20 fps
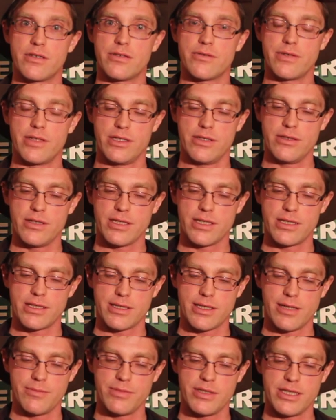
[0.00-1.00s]
to reduce
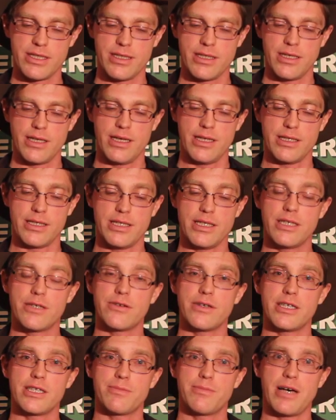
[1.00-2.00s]
consumption and
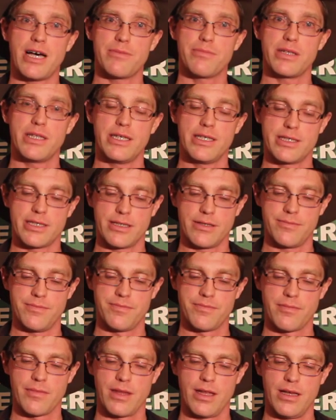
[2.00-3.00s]
decrease population
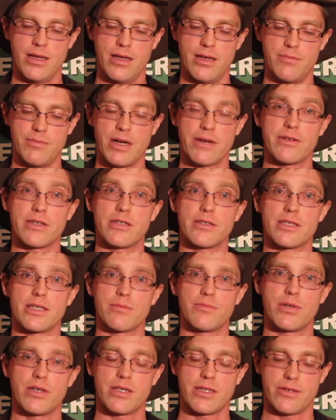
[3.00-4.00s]
by
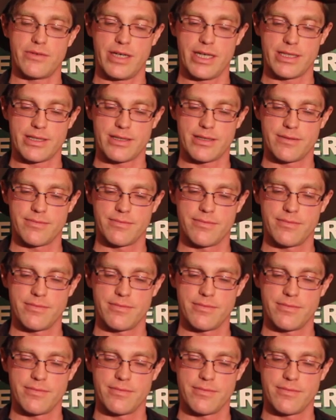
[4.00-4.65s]
reducing birth rates.